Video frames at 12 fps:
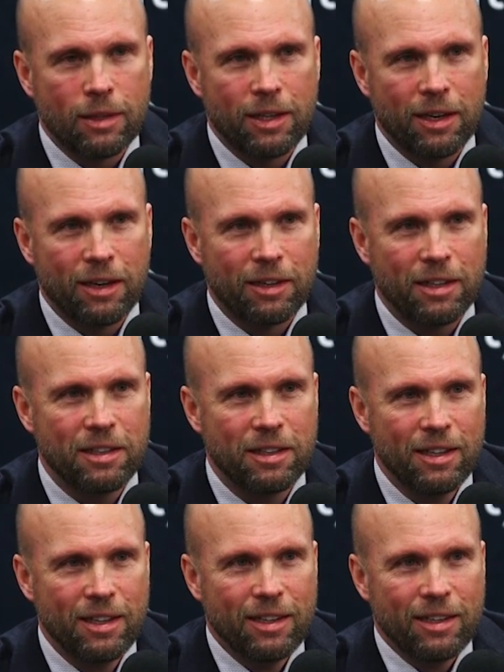today?
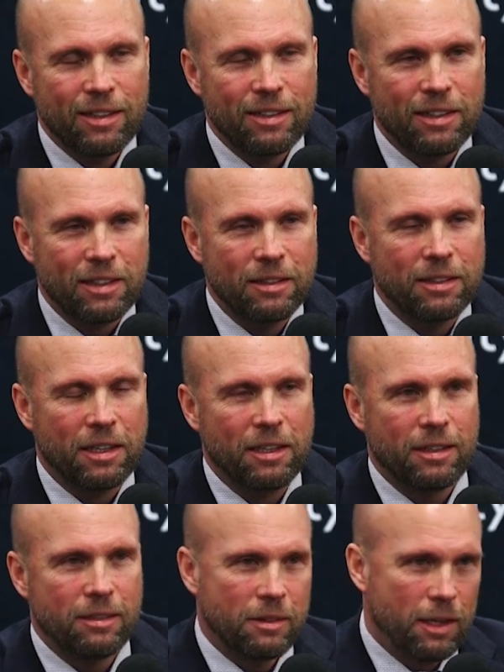Yeah,
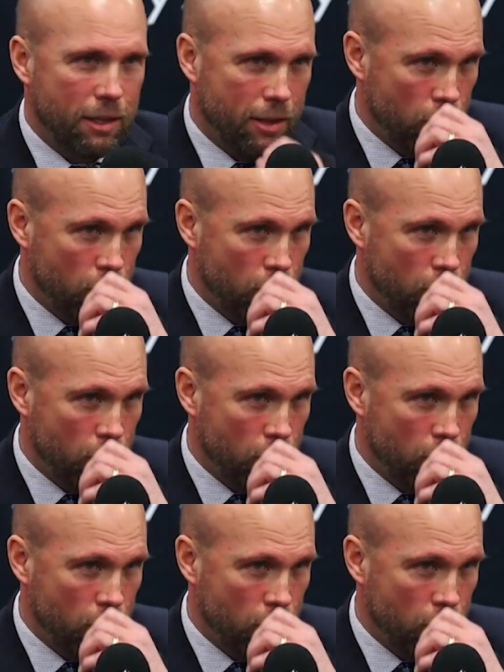he